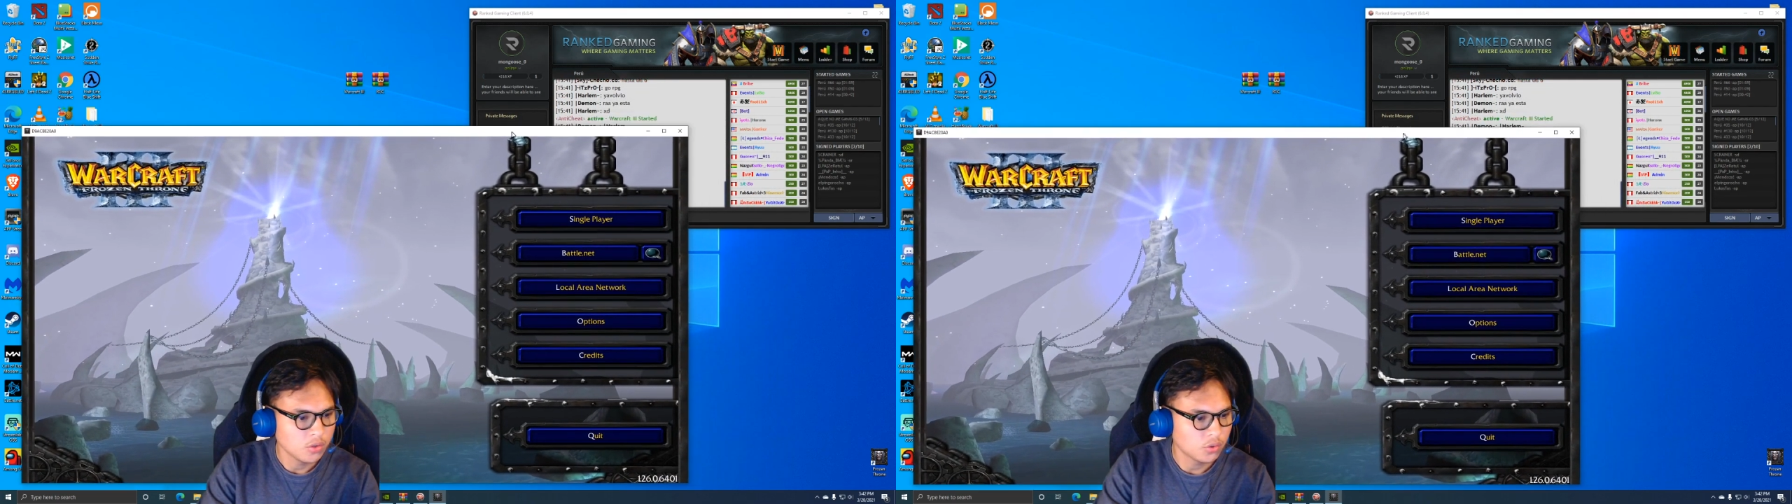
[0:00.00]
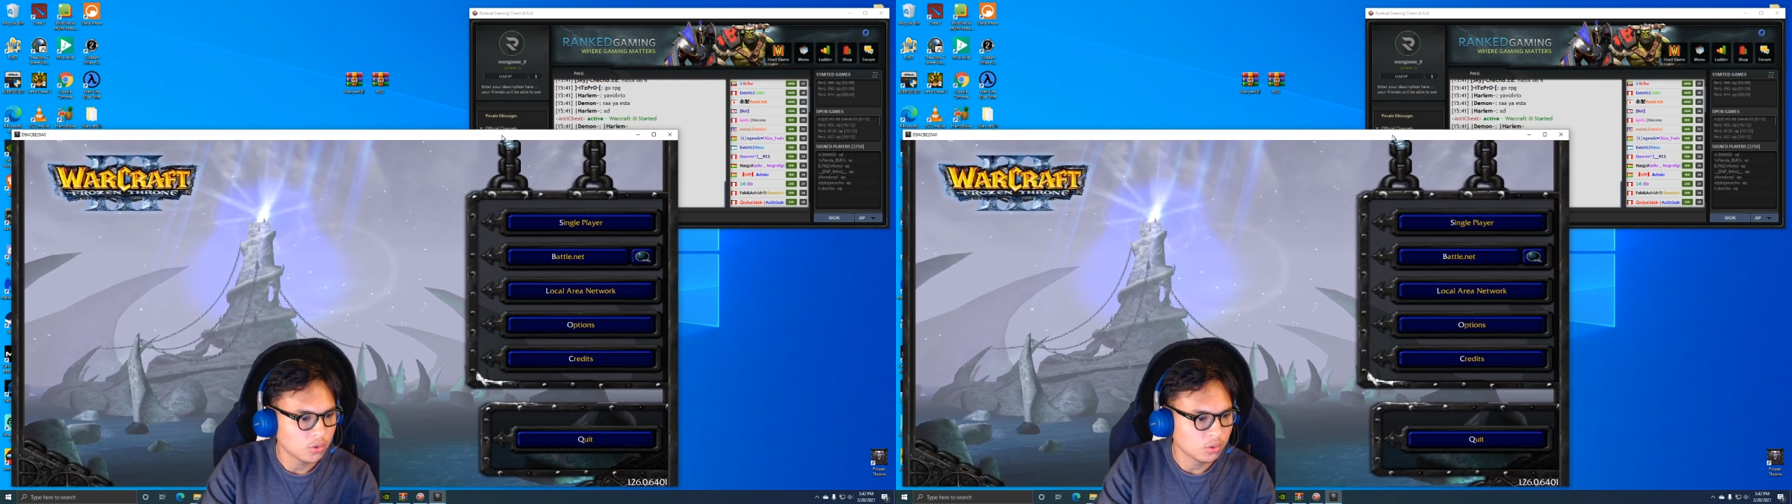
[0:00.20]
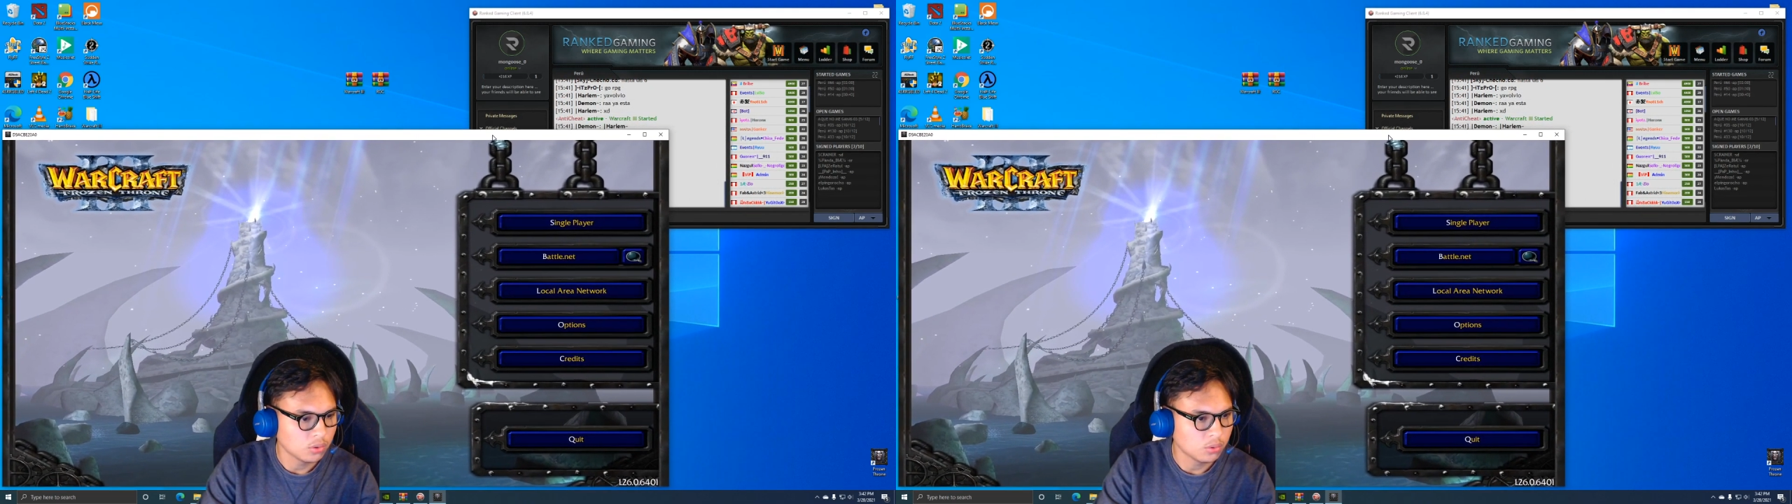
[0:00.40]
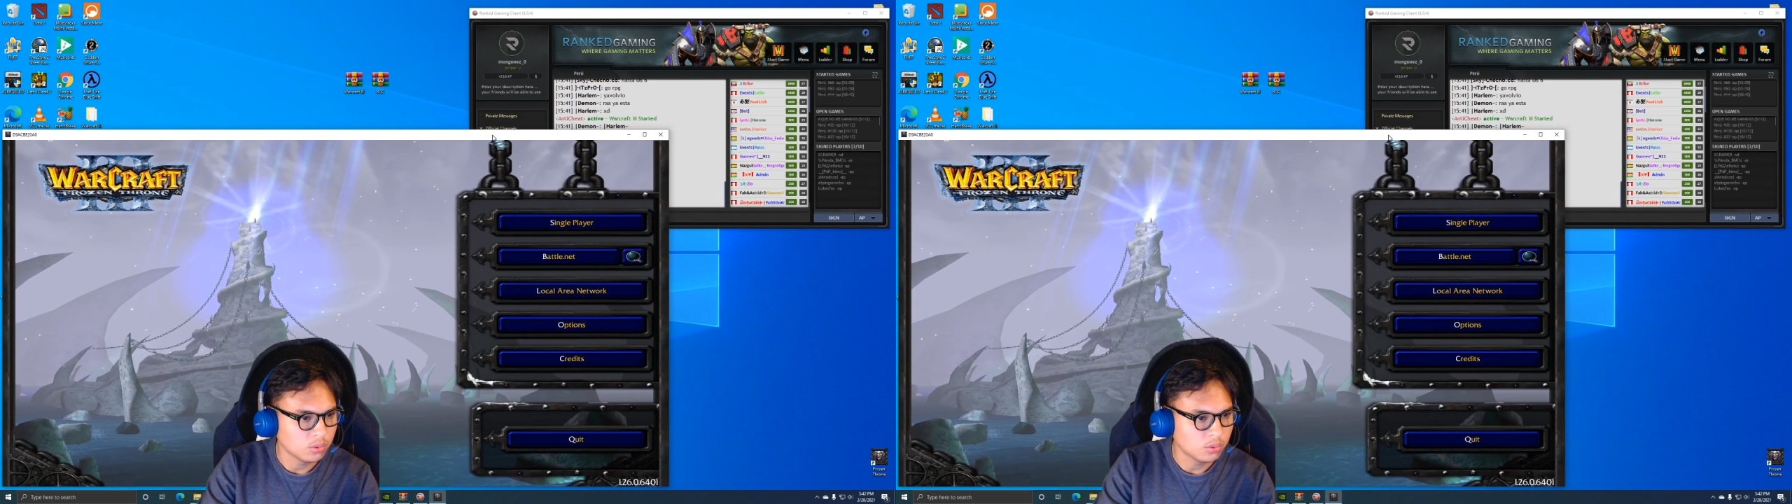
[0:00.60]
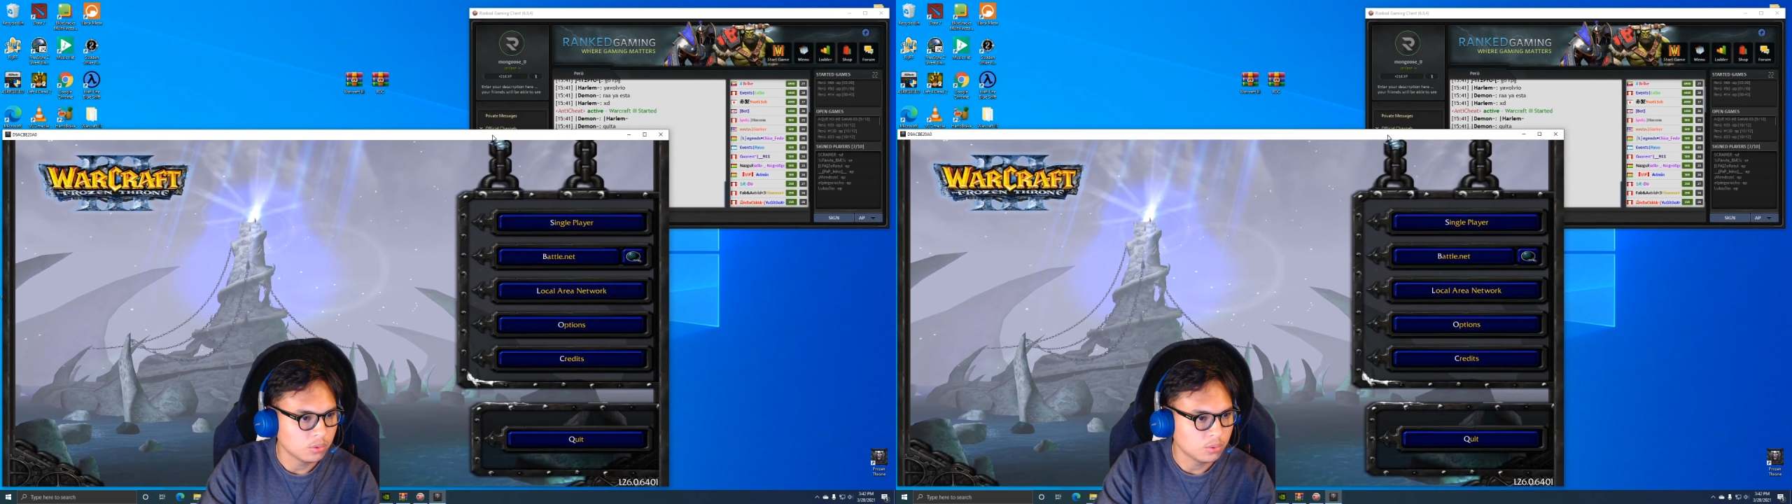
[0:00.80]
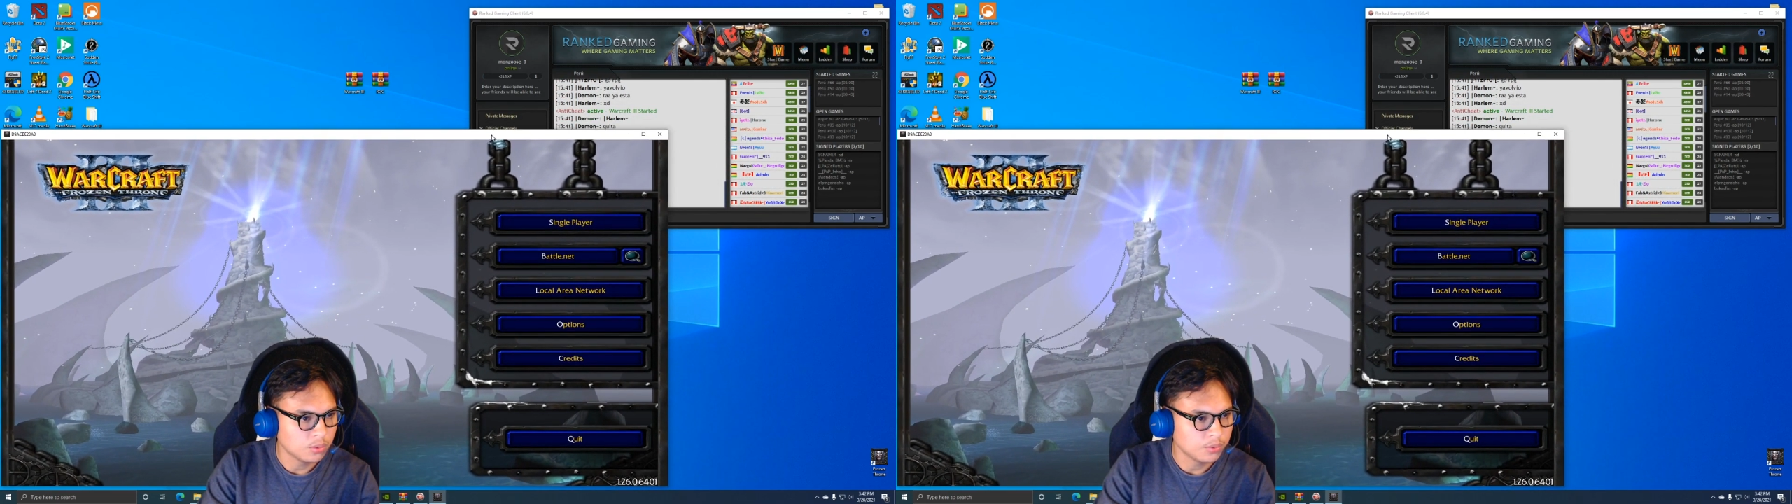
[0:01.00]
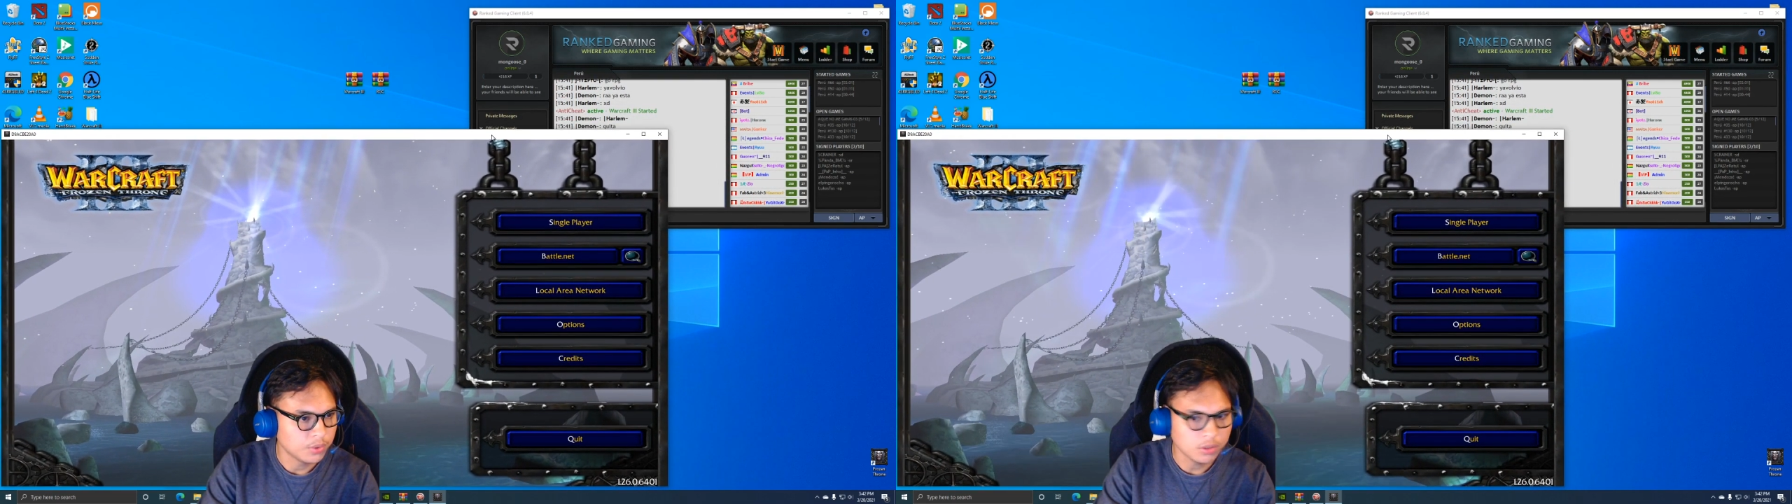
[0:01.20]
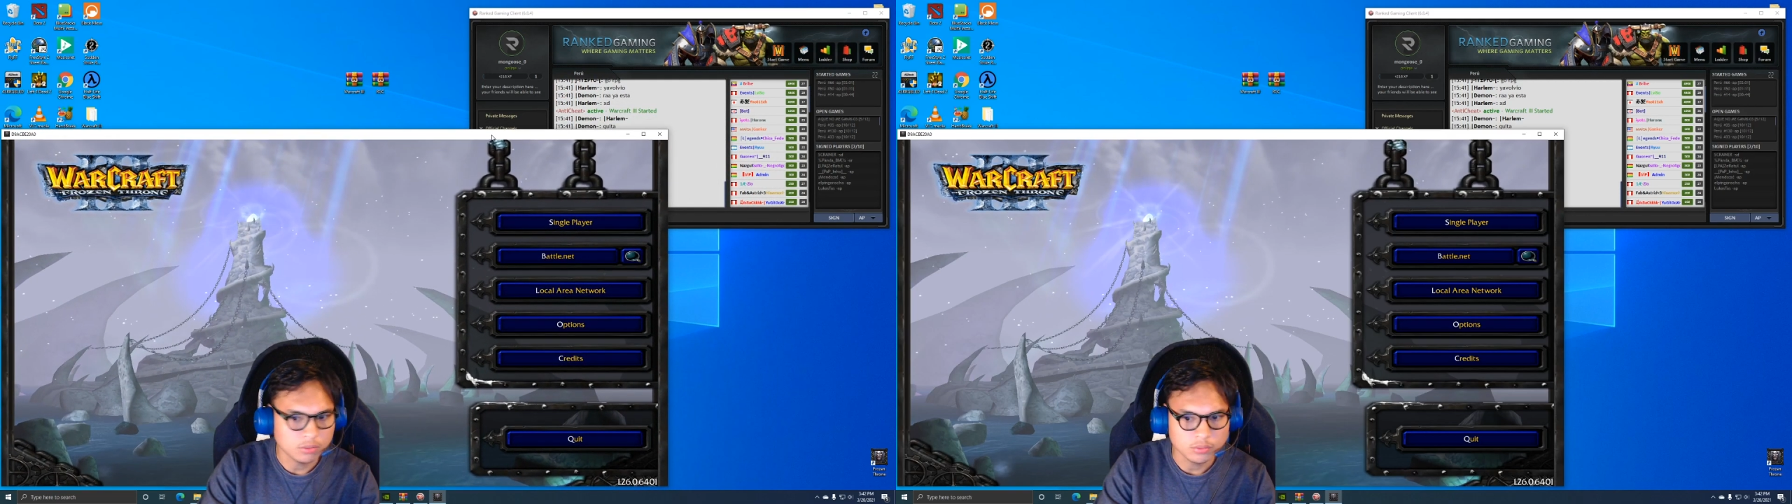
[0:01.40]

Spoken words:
So yeah,